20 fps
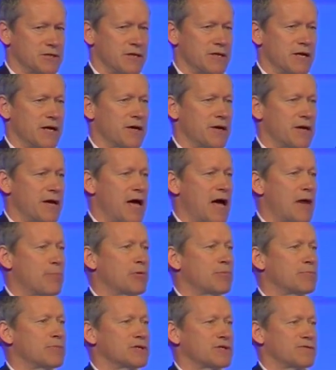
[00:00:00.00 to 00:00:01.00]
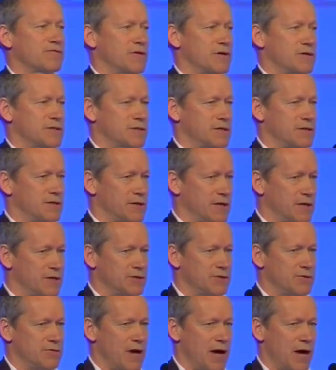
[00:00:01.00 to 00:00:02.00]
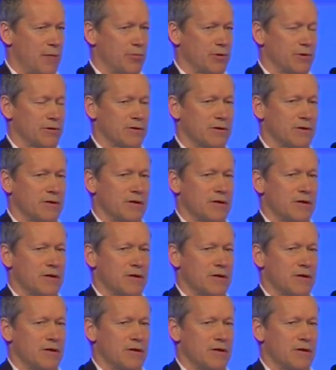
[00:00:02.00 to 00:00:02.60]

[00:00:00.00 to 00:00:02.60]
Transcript: that they're going to happen much faster than they do happen,